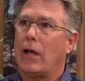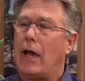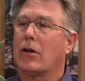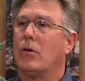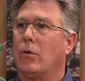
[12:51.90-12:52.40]

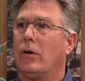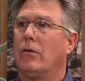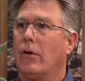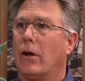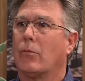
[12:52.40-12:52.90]
how can we
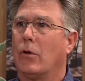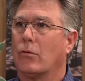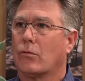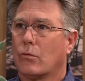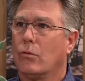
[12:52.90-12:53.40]
develop
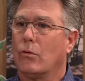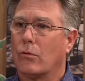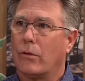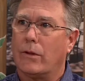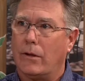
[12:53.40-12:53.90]
those
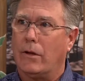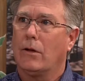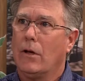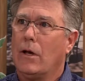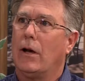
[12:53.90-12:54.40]
rules within the
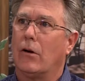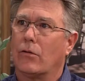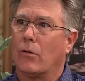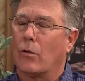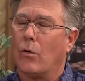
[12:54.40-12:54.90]

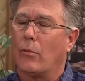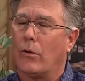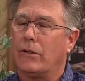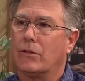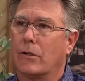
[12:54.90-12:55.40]
Arizona
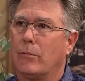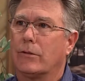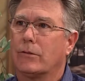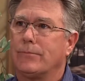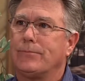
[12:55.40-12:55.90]
Corporation
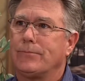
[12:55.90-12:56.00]
Commission.